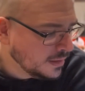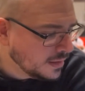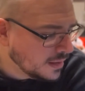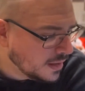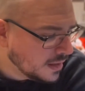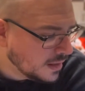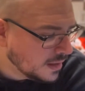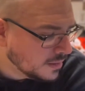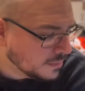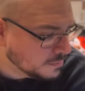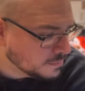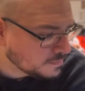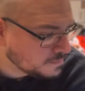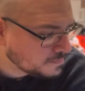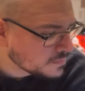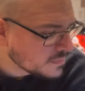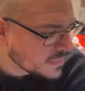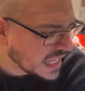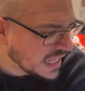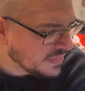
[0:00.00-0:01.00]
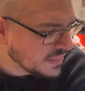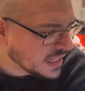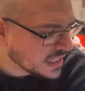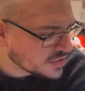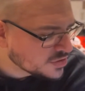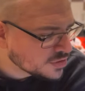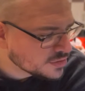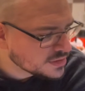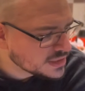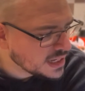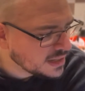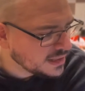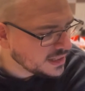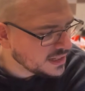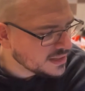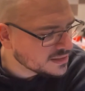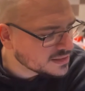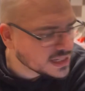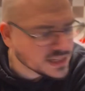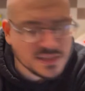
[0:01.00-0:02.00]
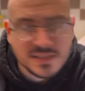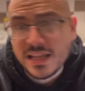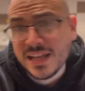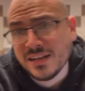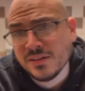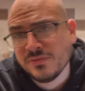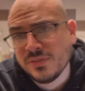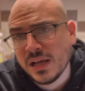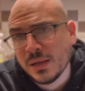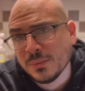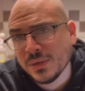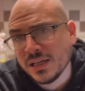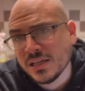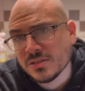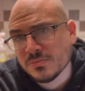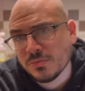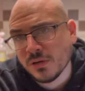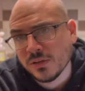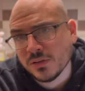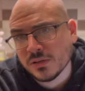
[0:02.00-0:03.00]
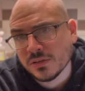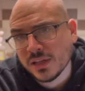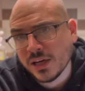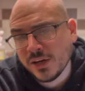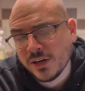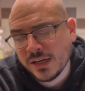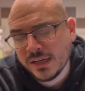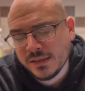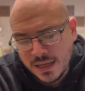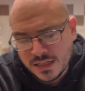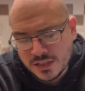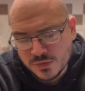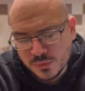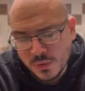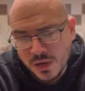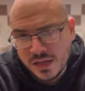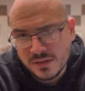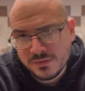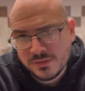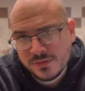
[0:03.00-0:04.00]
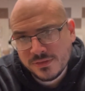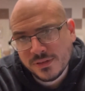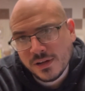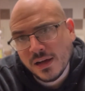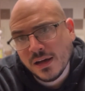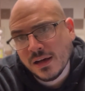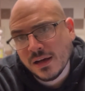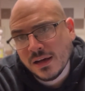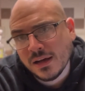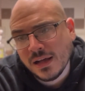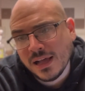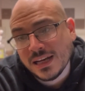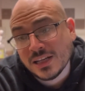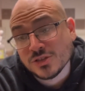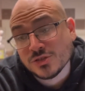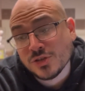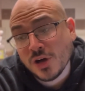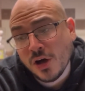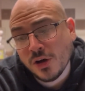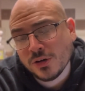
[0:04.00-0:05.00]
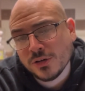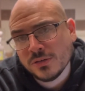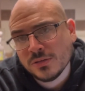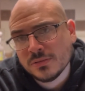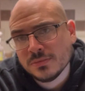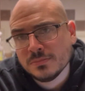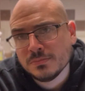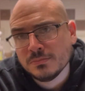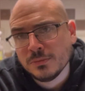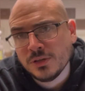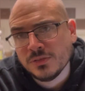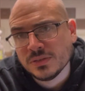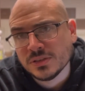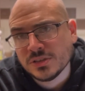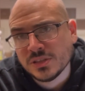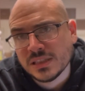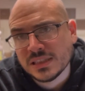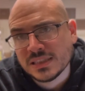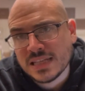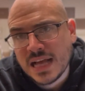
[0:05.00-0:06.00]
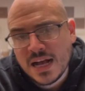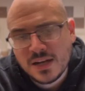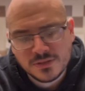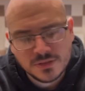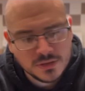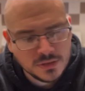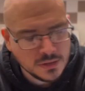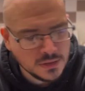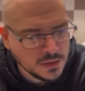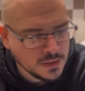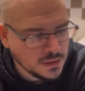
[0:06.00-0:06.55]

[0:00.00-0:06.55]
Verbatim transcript: Um, and then it turns out his extended family, his brother Larry, and his wife uh, and his daughter move into this house.